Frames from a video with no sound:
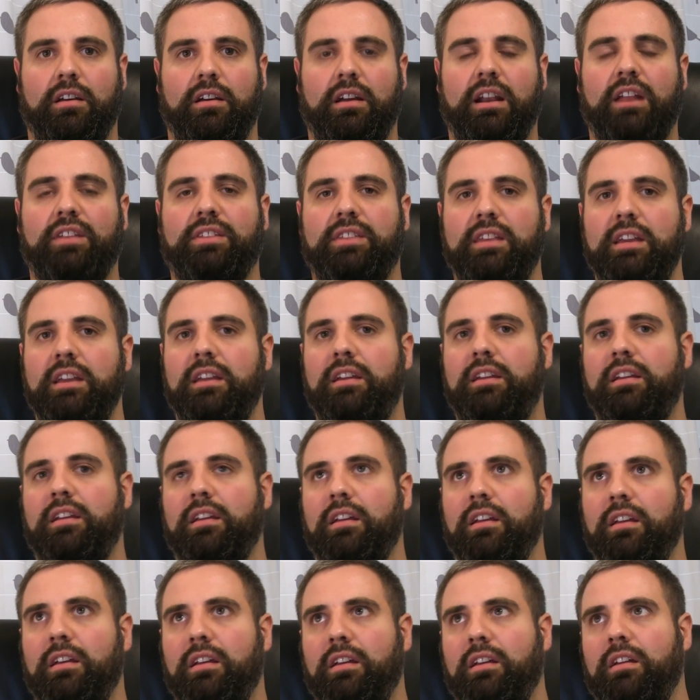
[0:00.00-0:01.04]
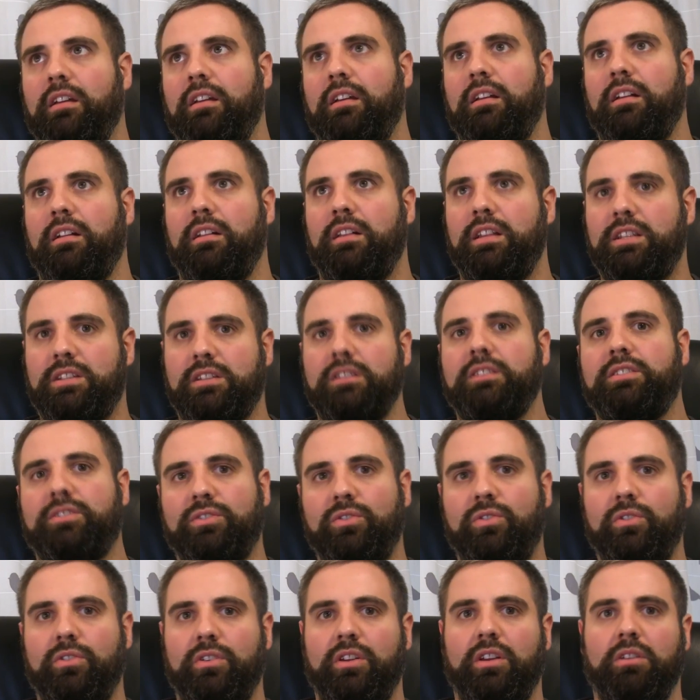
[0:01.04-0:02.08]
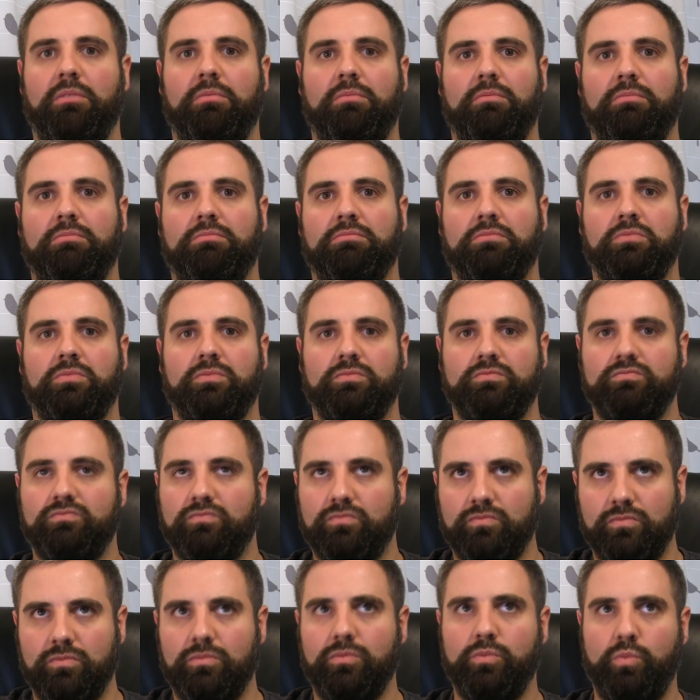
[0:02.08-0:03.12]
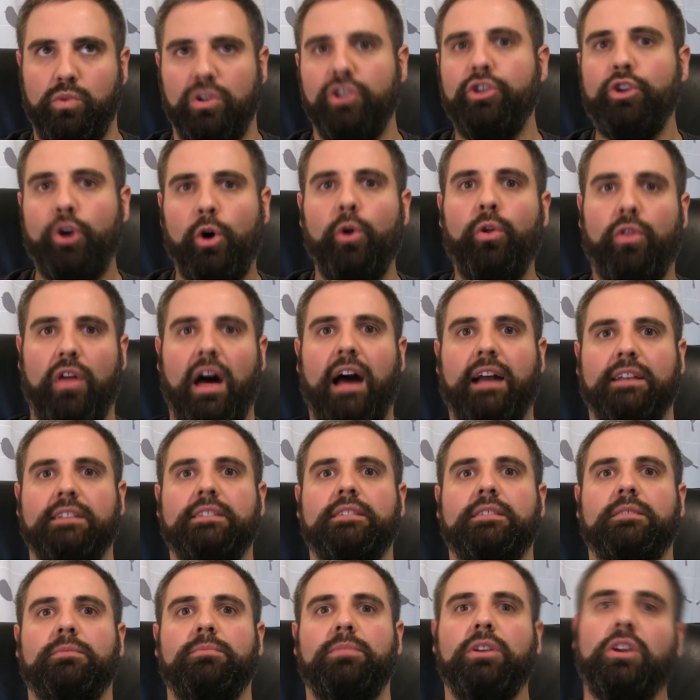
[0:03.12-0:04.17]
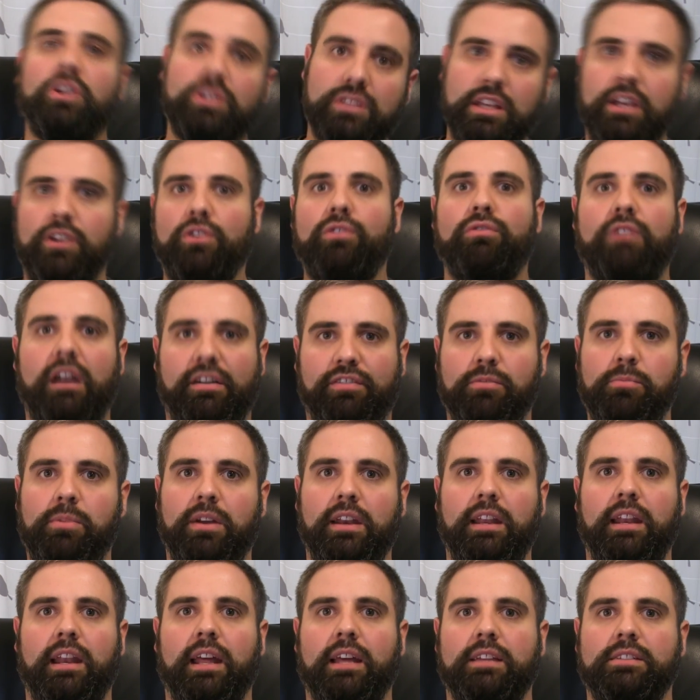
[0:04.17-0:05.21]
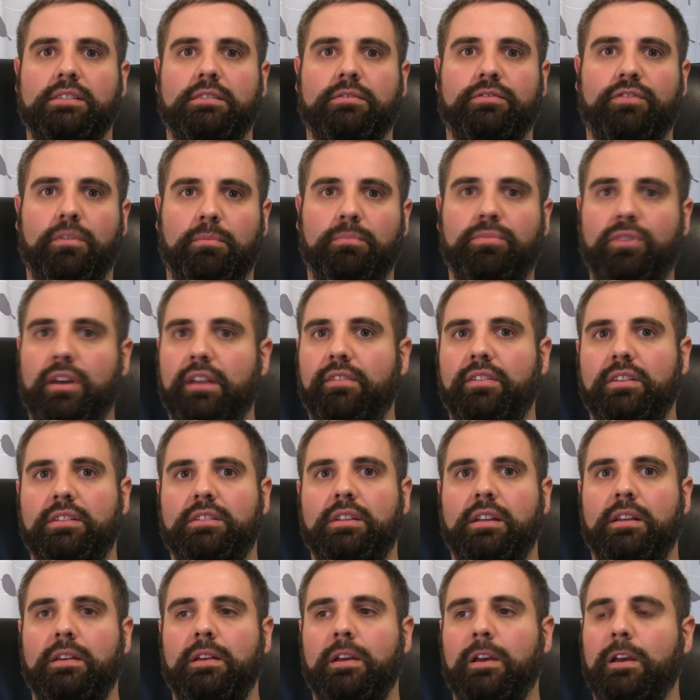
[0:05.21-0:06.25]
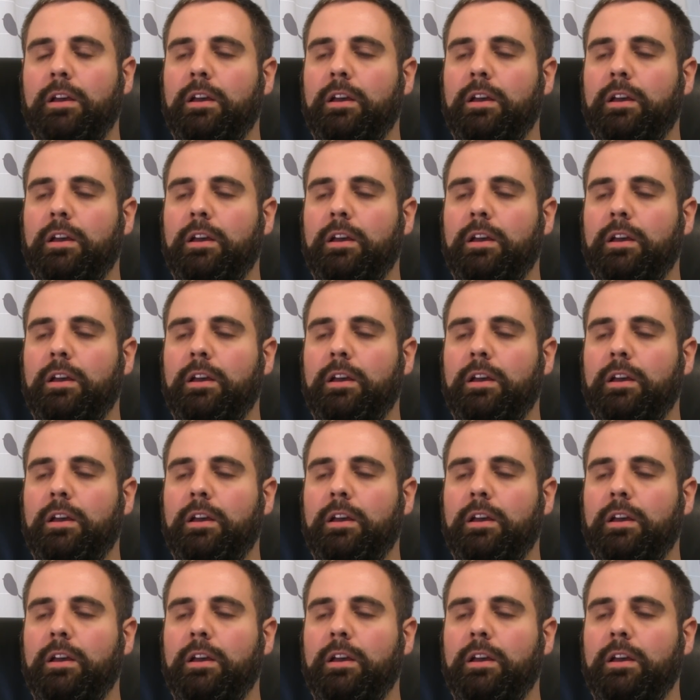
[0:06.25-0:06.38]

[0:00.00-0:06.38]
And I think this consortium will know that, because they know Rafa Benitez from previously.